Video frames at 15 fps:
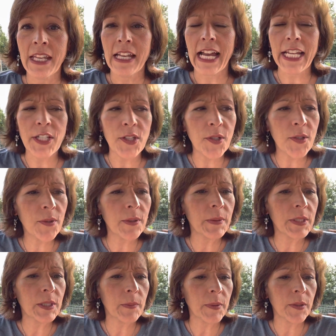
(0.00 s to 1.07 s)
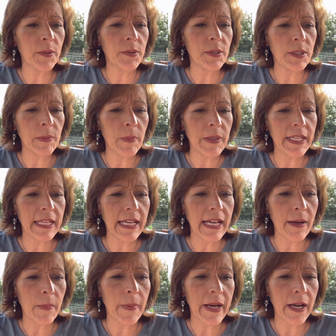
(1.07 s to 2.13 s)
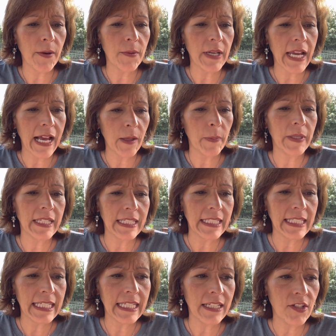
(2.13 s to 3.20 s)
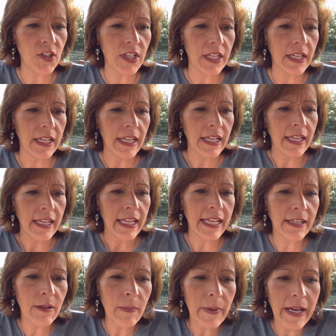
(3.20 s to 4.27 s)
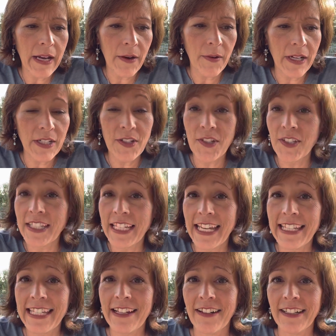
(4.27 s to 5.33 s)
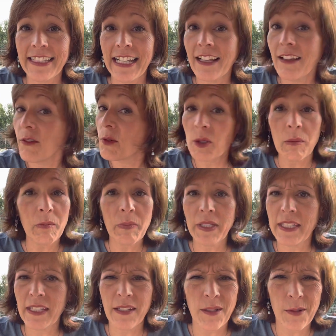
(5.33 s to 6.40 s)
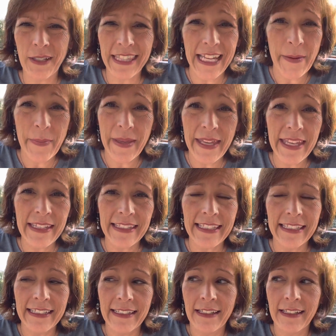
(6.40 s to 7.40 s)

I knew it was supposed to be about helping and teaching and about understanding ourselves, but didn't know what that meant.